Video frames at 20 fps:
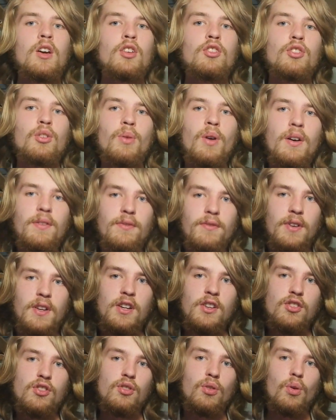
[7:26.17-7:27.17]
So I've
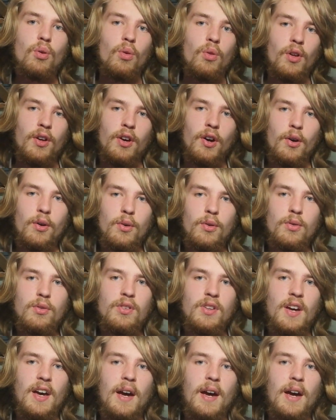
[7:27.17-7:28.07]
finished all the code